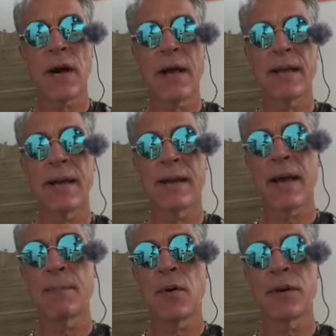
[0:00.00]

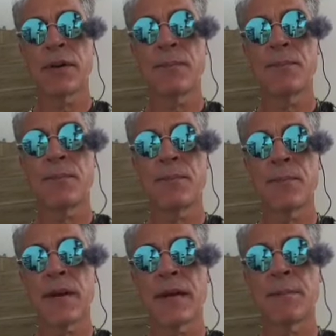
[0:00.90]
I'm on the
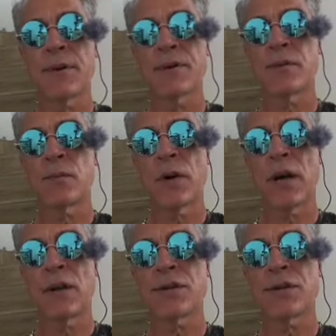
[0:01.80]
kind of person where I'll